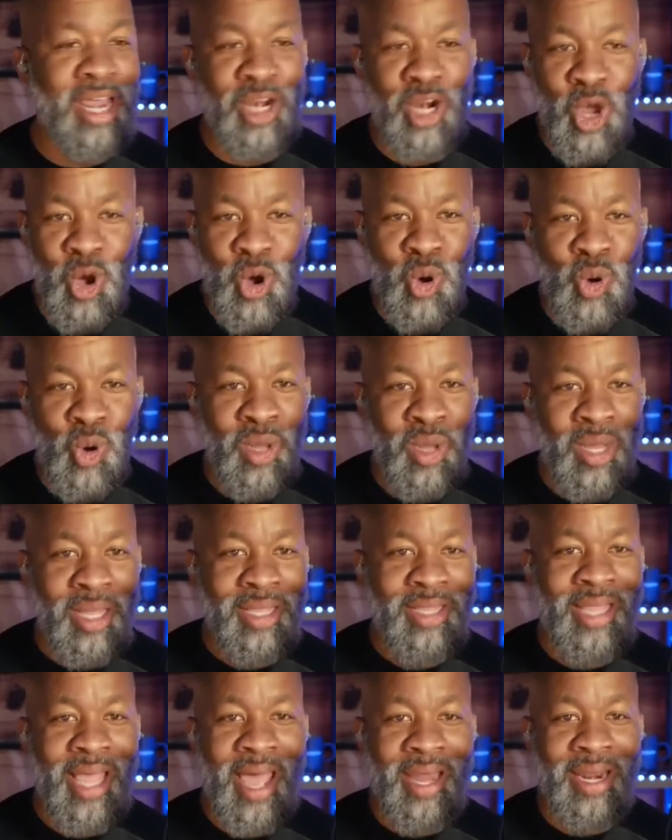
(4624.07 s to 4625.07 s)
that I know
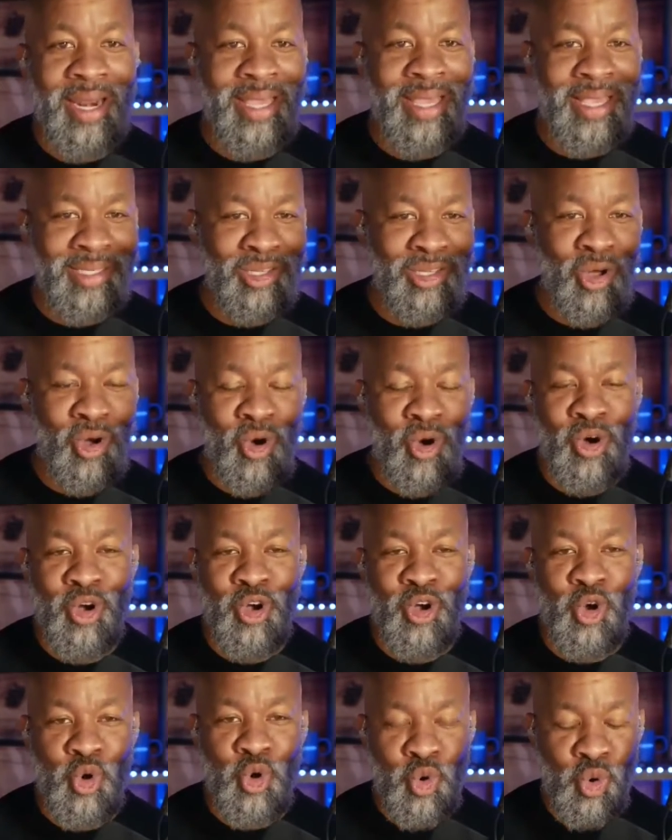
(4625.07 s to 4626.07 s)
that isn't
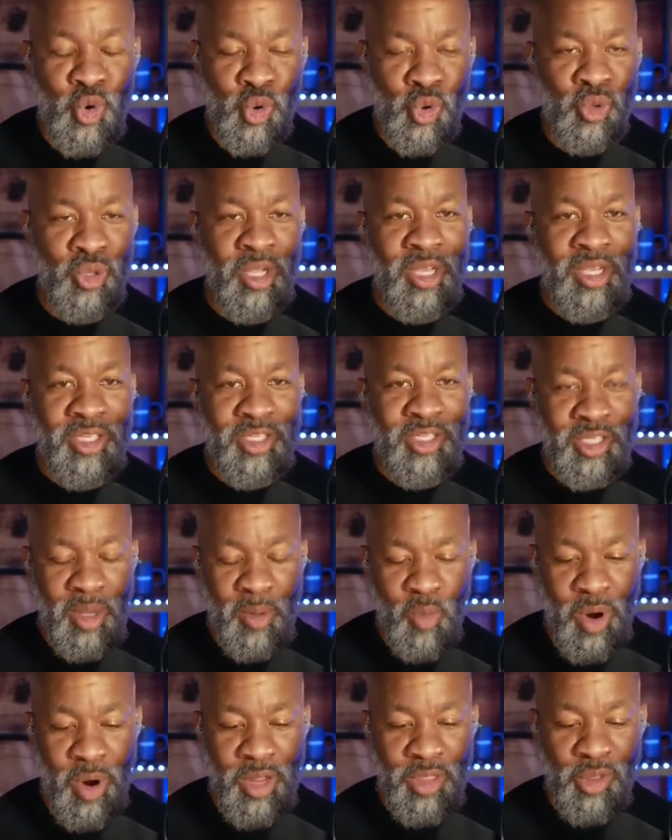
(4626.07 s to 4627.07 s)
on Google
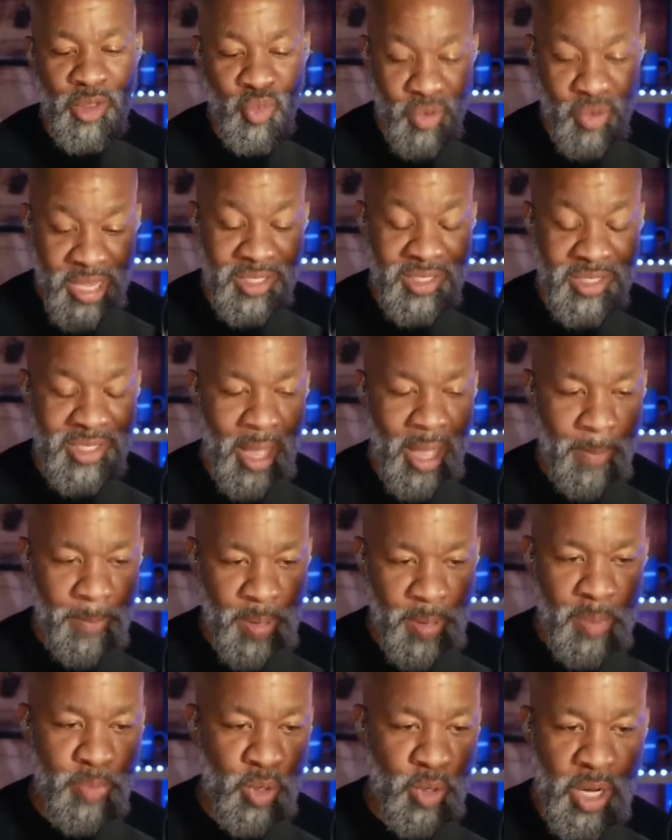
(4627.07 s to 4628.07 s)
somewhere. The reason
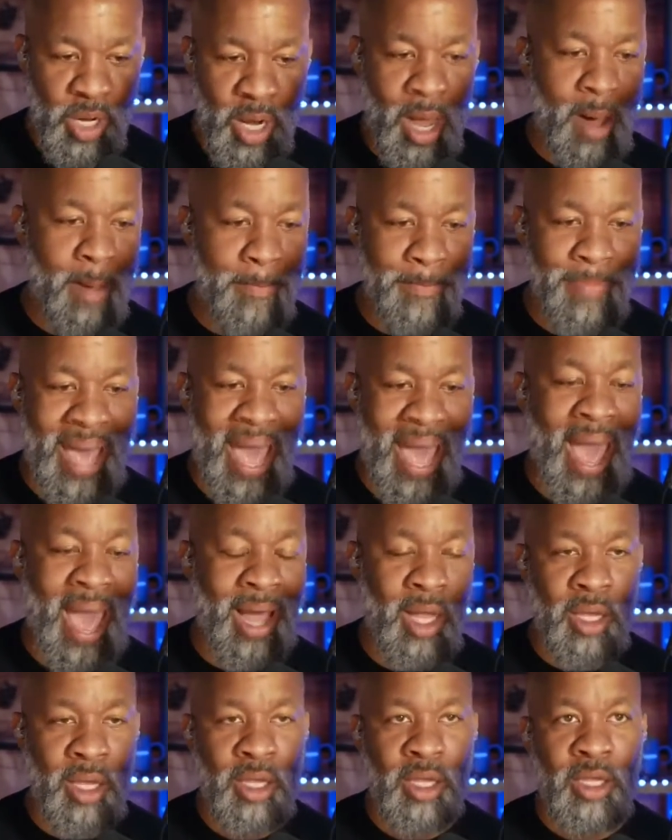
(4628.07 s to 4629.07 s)
that people come
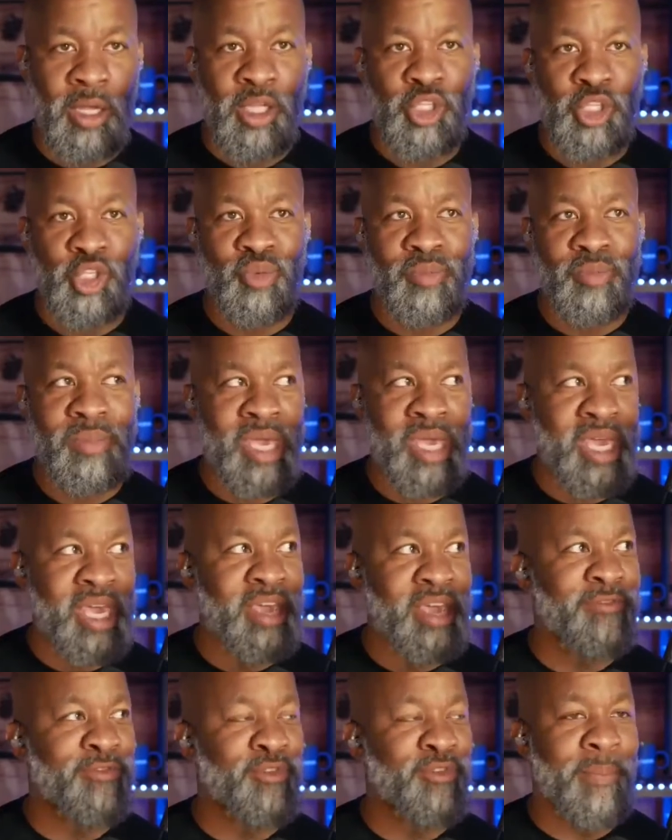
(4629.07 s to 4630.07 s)
back to
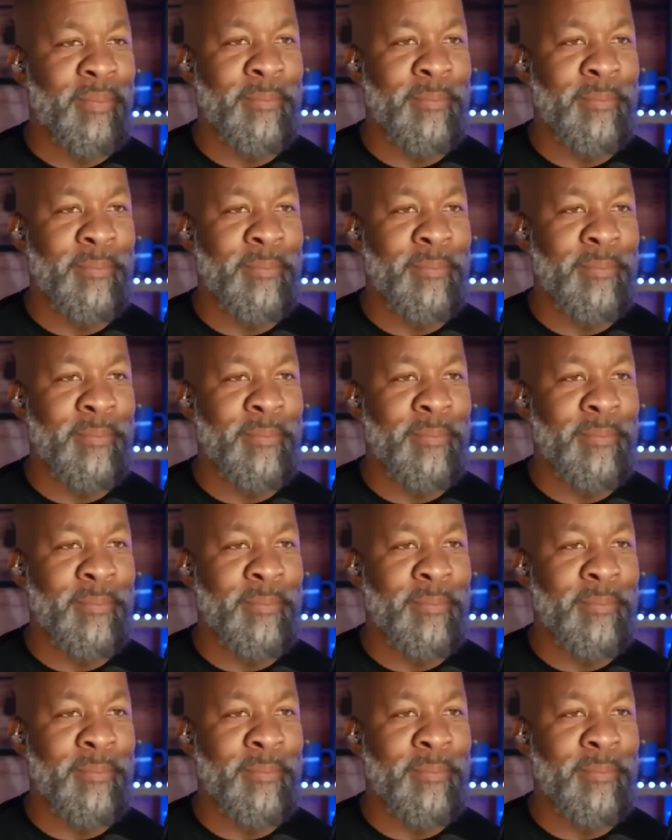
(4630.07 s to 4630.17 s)
me